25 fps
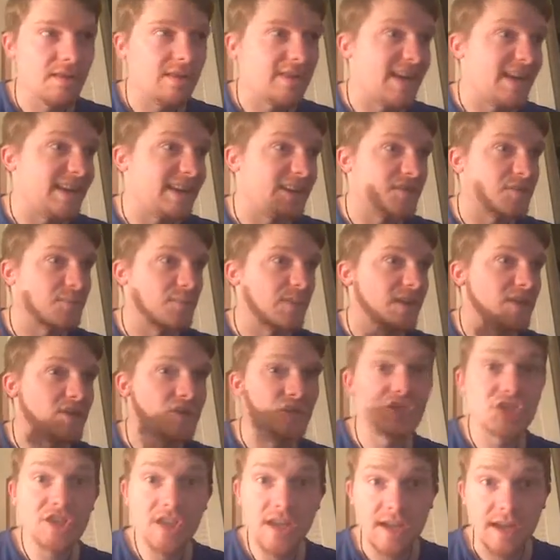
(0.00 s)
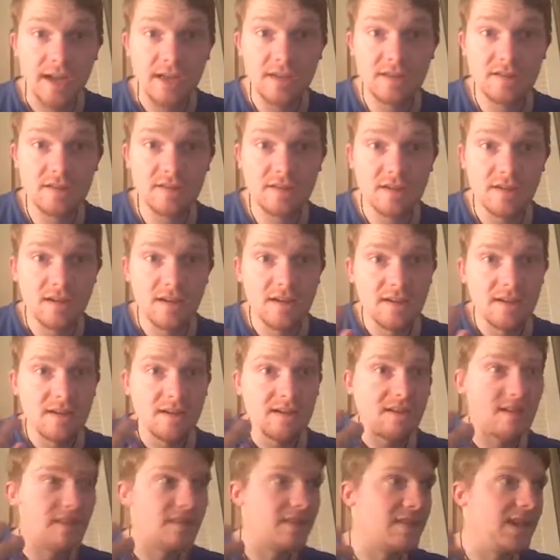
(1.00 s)
that has been checked,
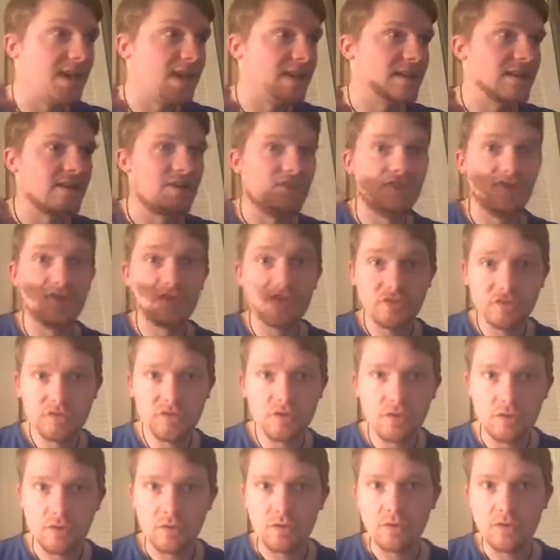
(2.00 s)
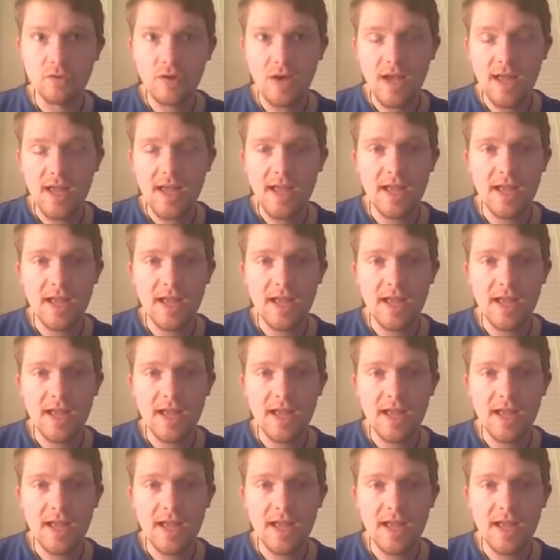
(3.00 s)
that is true,